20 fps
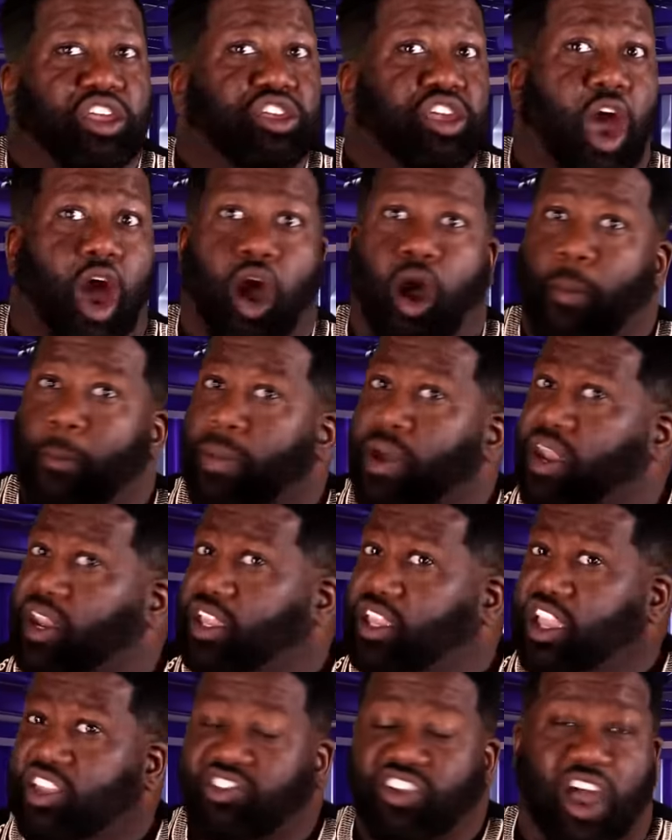y'all
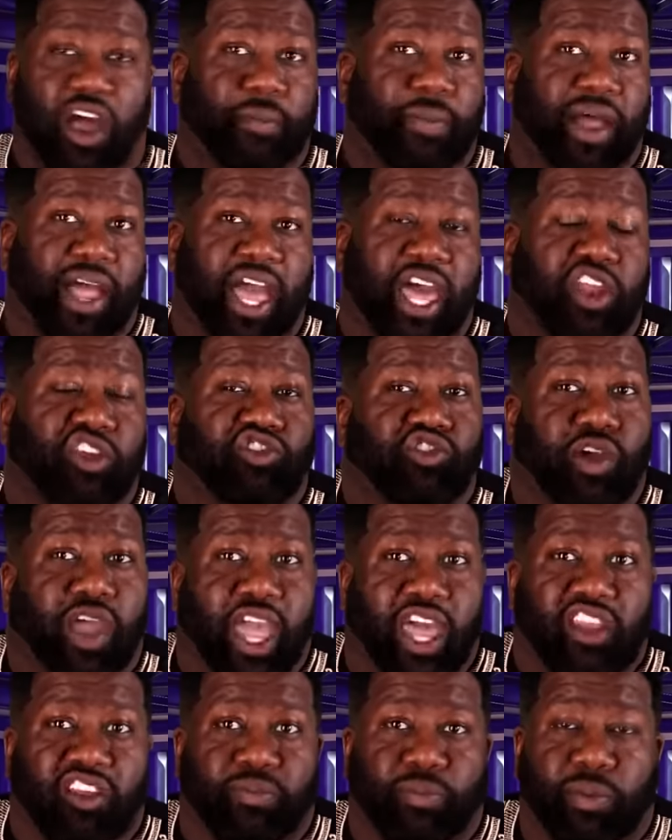better get y'all behind in
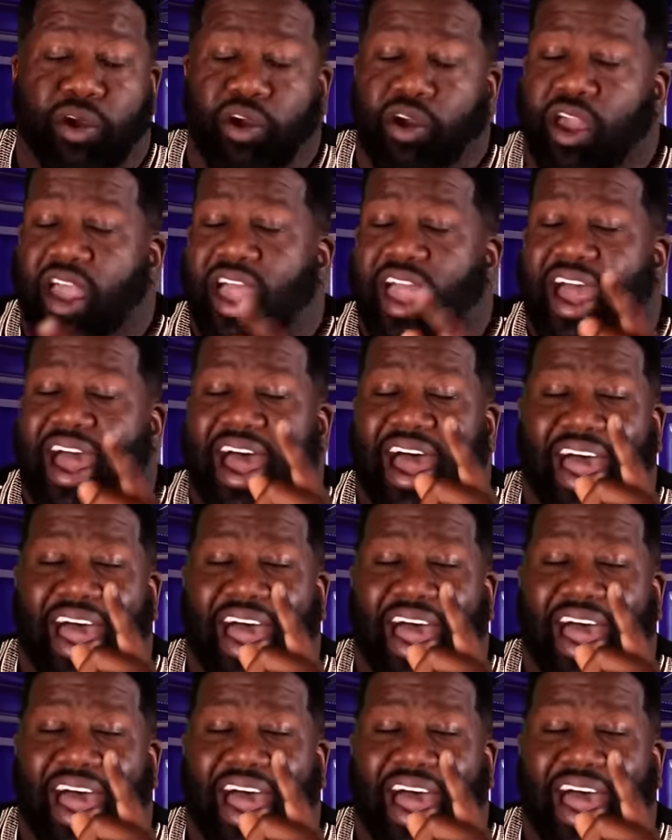Johannesburg.